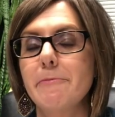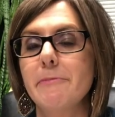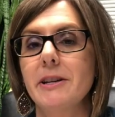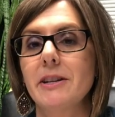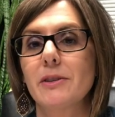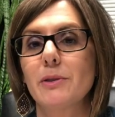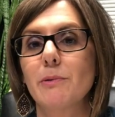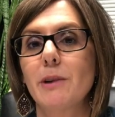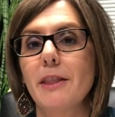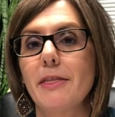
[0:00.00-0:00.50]

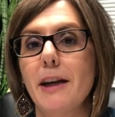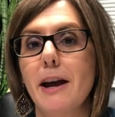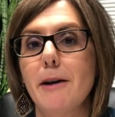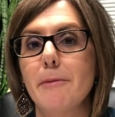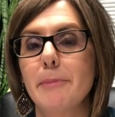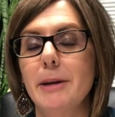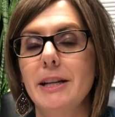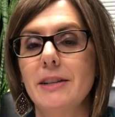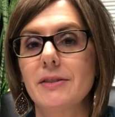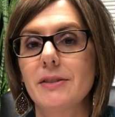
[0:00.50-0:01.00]
because what
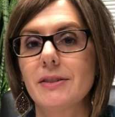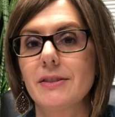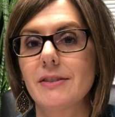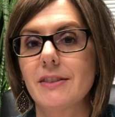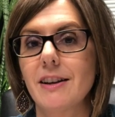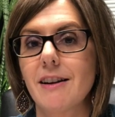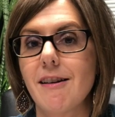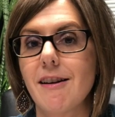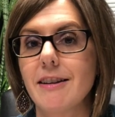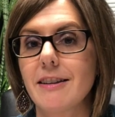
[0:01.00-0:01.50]
that means is
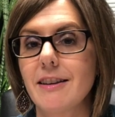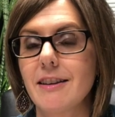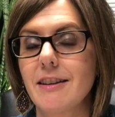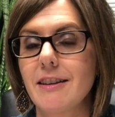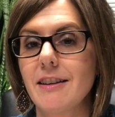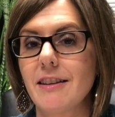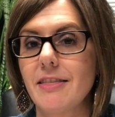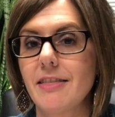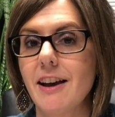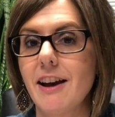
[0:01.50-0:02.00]
that I can
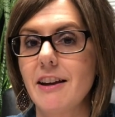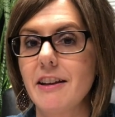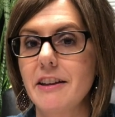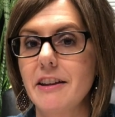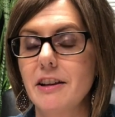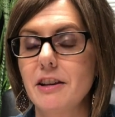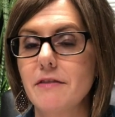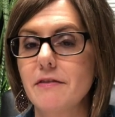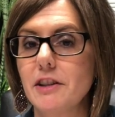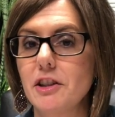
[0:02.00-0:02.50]
get that
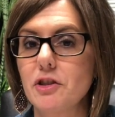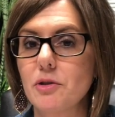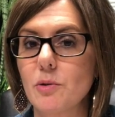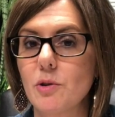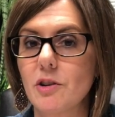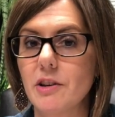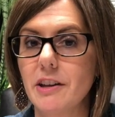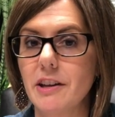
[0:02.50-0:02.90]
individual